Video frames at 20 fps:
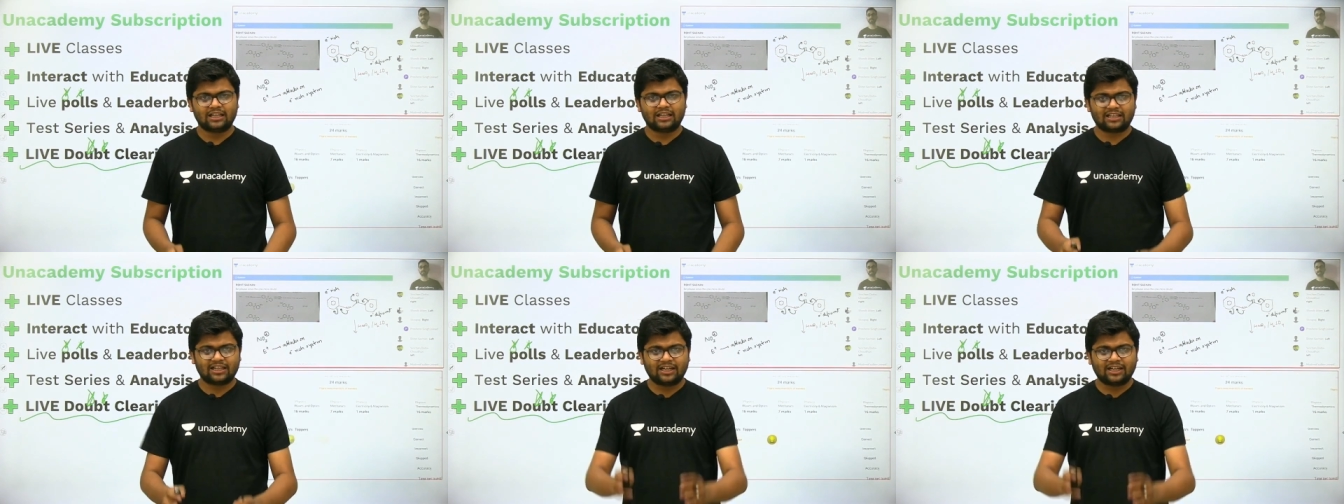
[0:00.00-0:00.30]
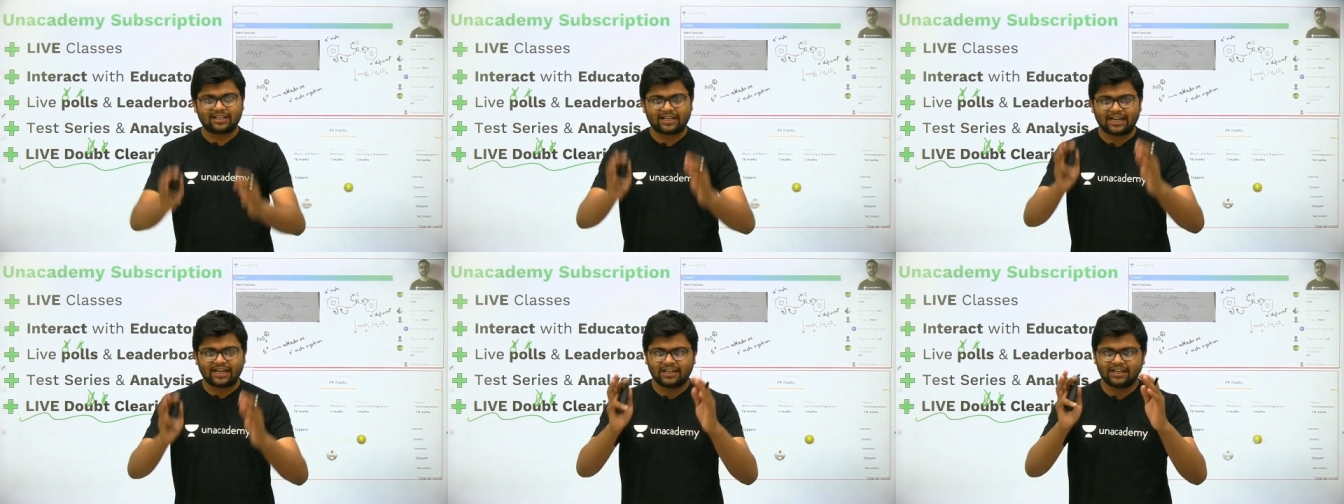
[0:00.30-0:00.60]
There are
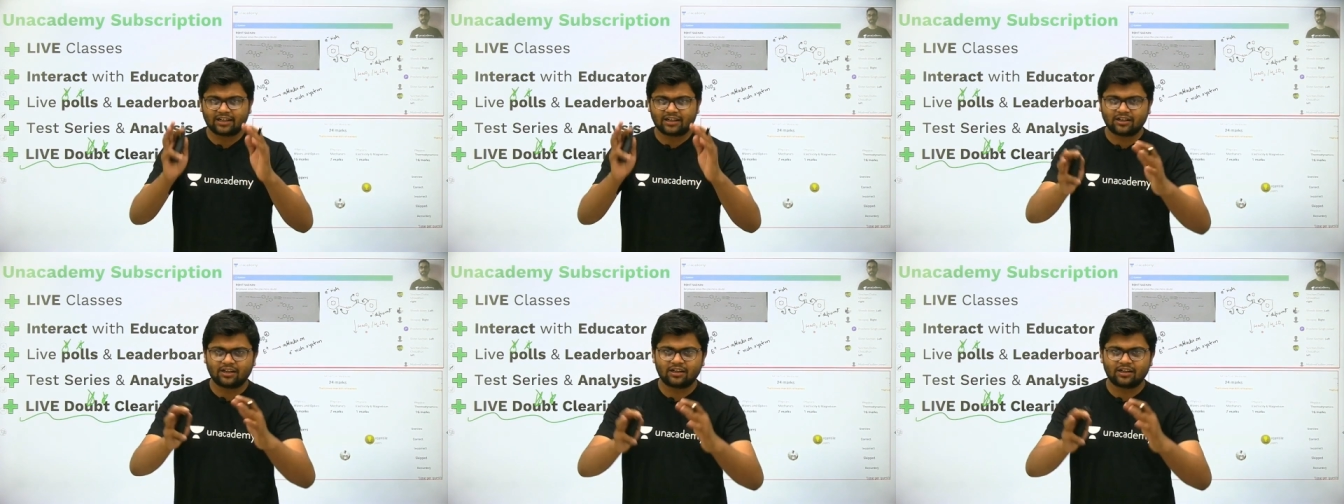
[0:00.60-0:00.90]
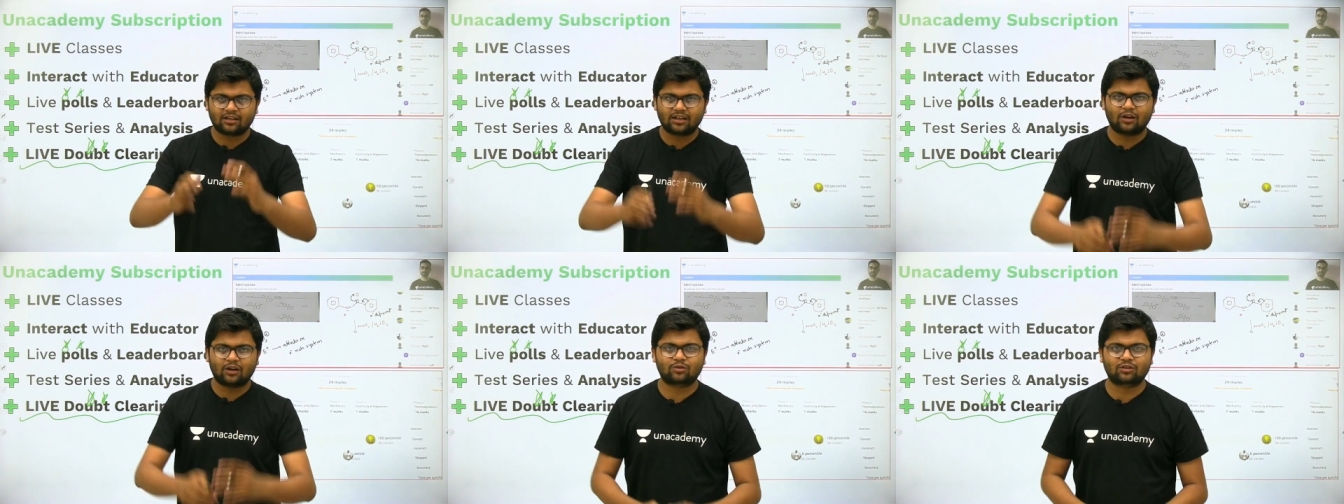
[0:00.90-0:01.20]

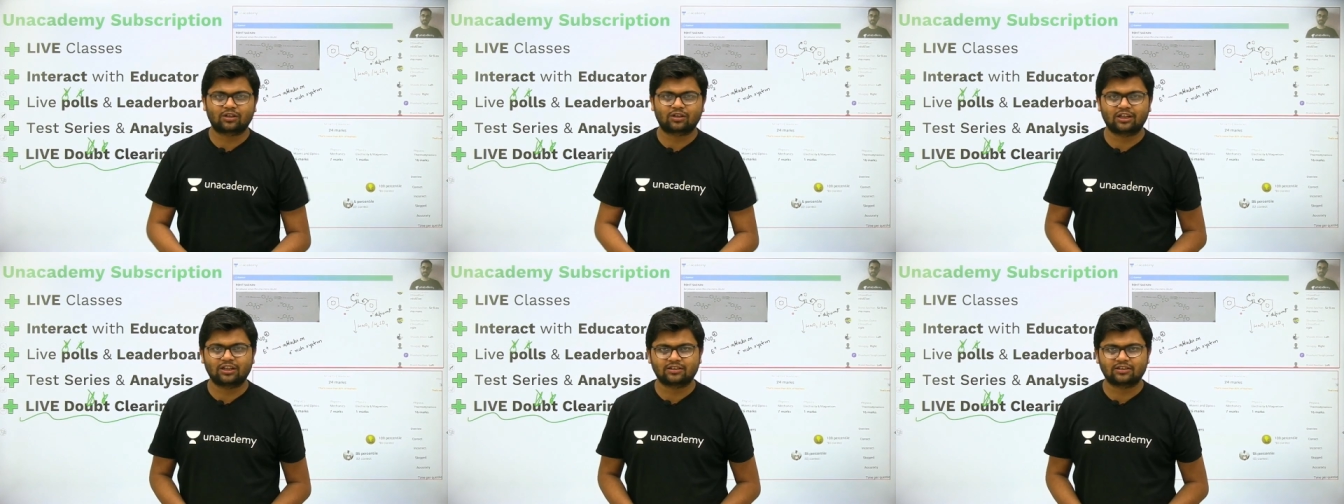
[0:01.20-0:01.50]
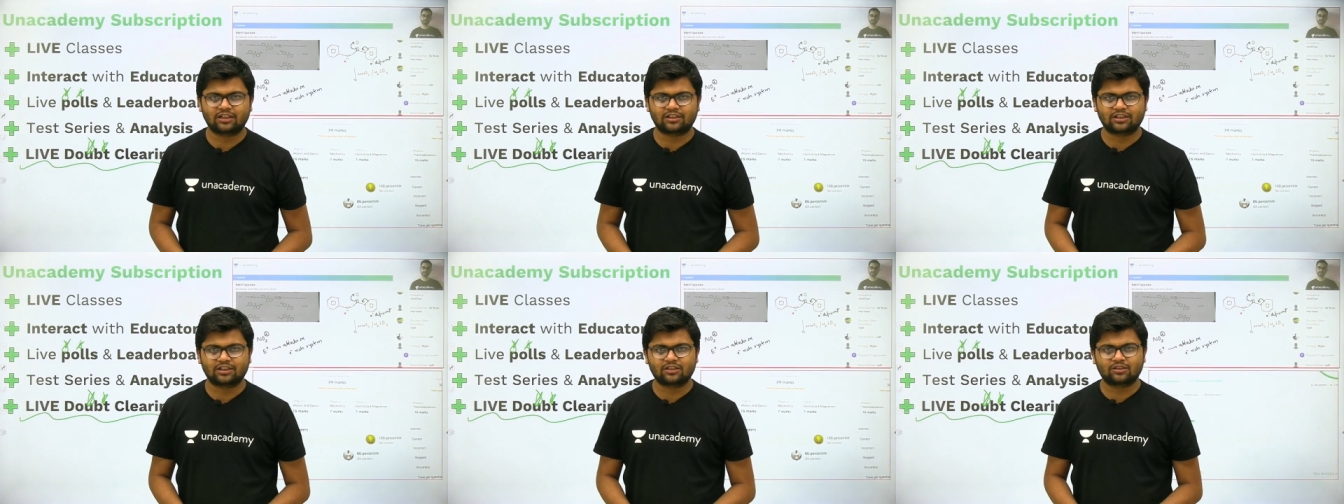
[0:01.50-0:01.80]
dedicated doubt clearing
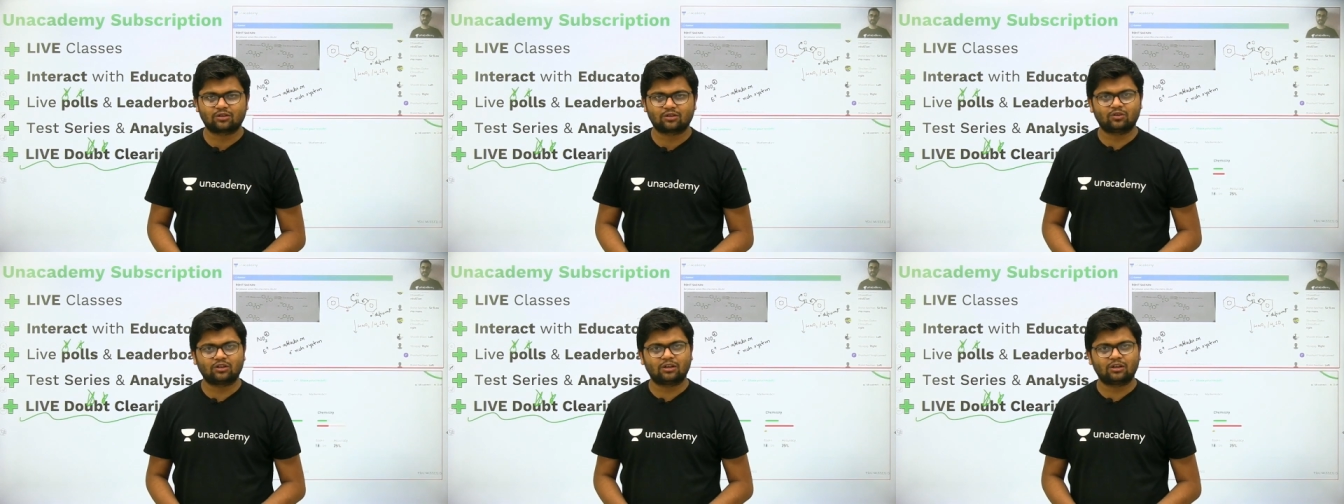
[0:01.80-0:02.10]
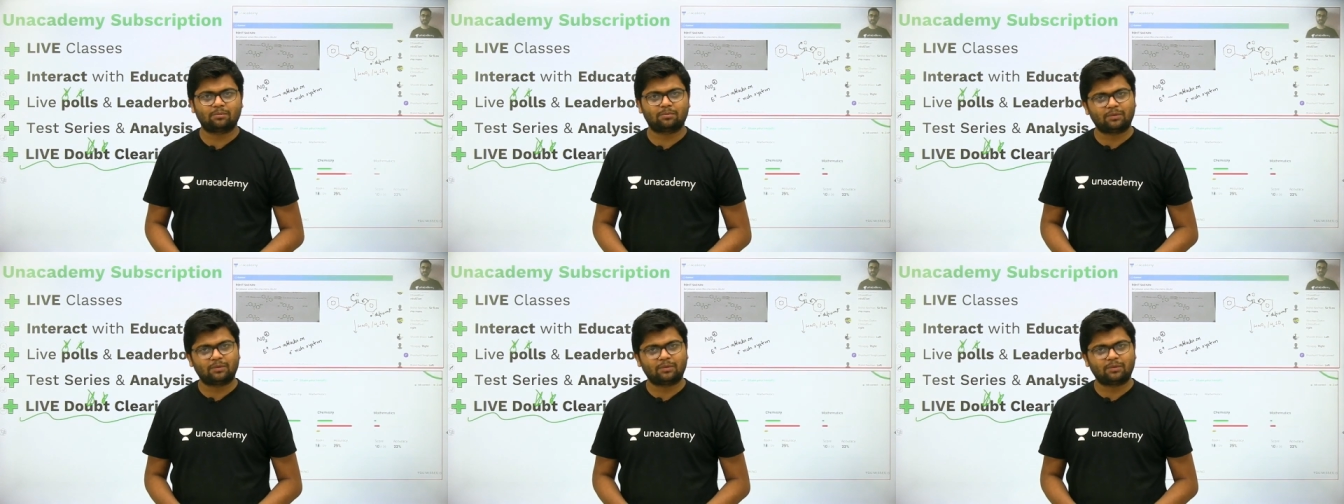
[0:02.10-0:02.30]
sessions on the